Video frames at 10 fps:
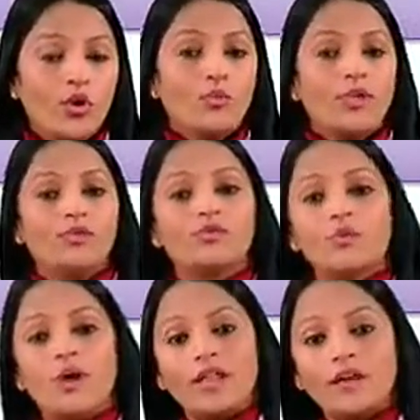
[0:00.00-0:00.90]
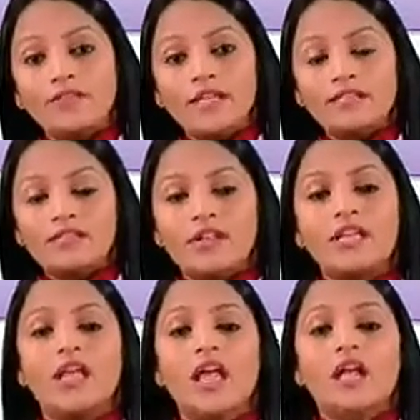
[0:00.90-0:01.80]
We use one of these
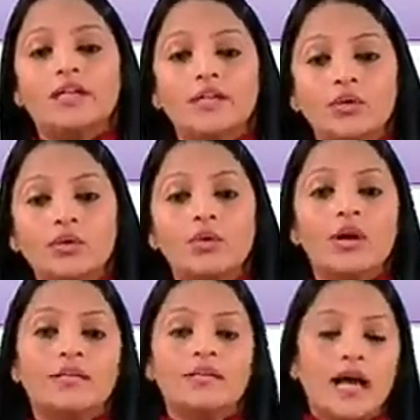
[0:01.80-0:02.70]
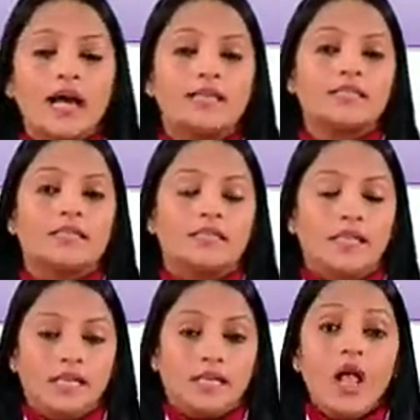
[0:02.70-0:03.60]
three, do, does,
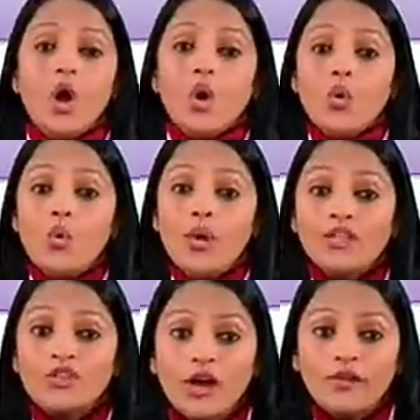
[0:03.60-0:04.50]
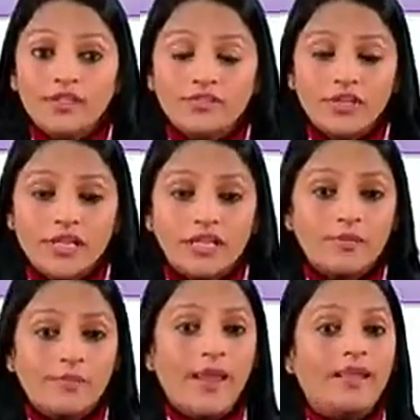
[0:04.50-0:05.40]
did. Which of the three?
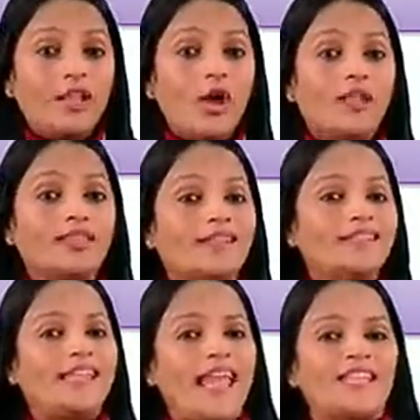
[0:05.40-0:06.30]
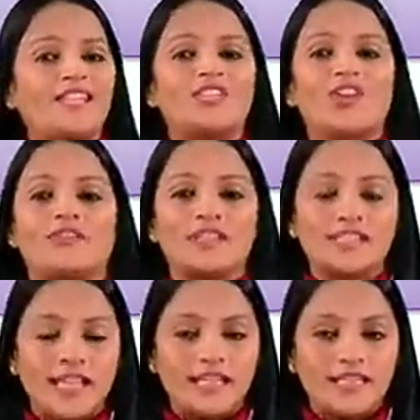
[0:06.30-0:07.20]
Depending on the tense of the
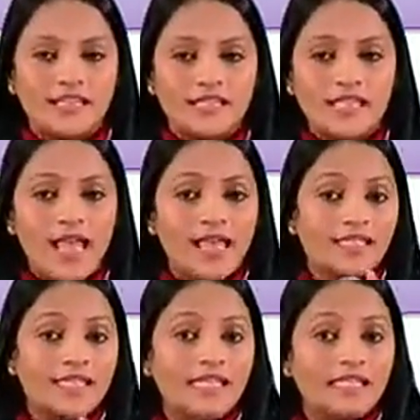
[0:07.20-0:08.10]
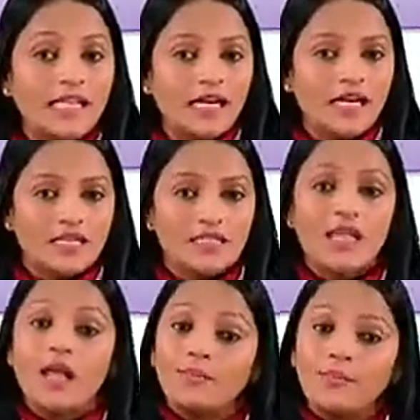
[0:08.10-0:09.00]
sentence, as he turns,
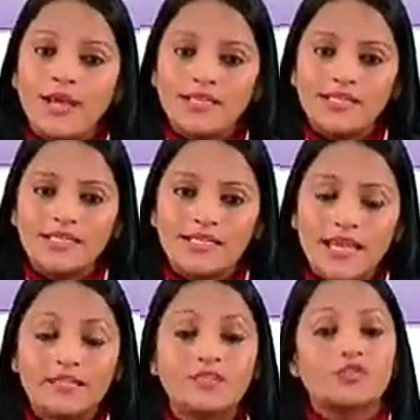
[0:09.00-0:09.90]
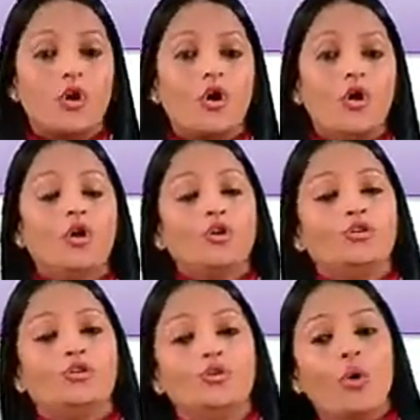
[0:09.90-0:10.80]
present tense. So
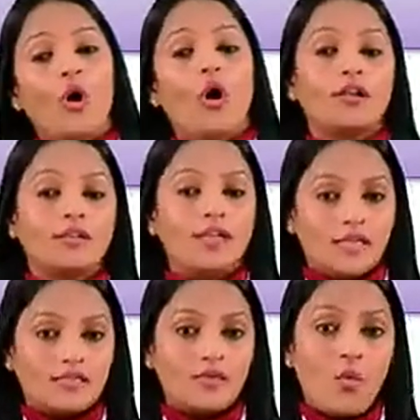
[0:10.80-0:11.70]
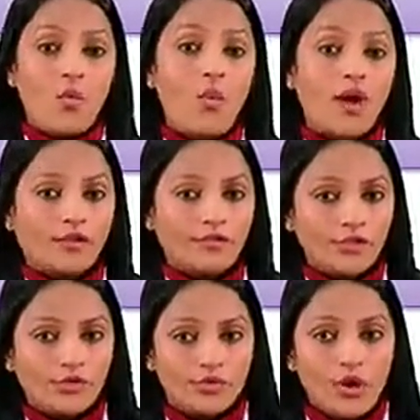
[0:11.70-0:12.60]
do or does, one of
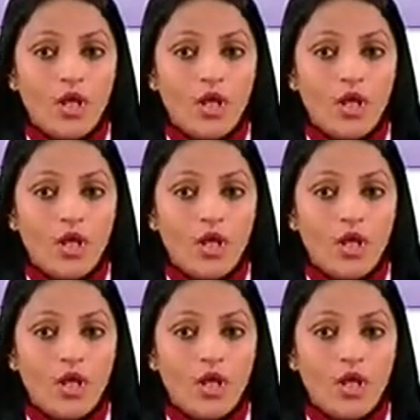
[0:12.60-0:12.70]
the two.